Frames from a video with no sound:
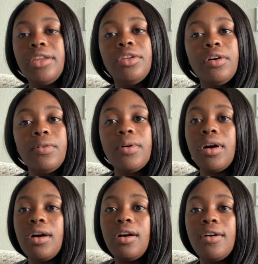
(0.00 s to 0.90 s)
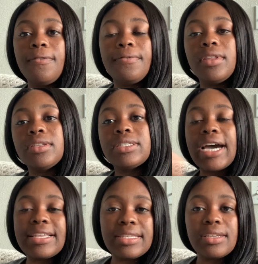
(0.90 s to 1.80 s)
note of the
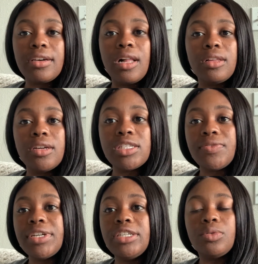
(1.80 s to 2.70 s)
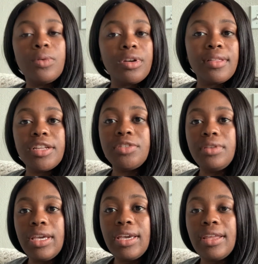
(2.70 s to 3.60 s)
sizes and colors for each order that you
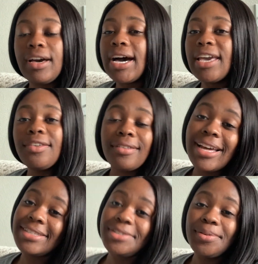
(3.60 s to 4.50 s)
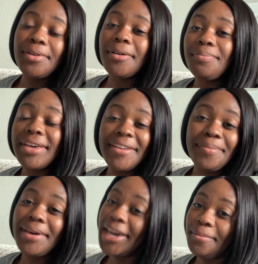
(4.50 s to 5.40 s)
need. I like to do it on pen
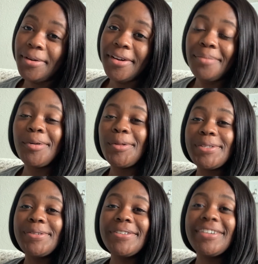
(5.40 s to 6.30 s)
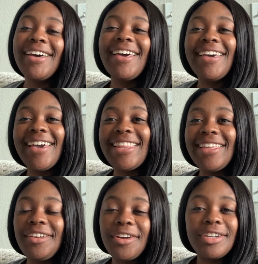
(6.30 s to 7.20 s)
and paper, I'm old school. And
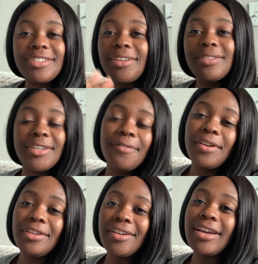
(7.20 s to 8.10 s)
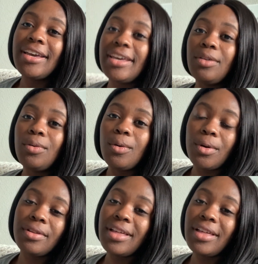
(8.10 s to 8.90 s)
then you're gonna just go to your vendor and order the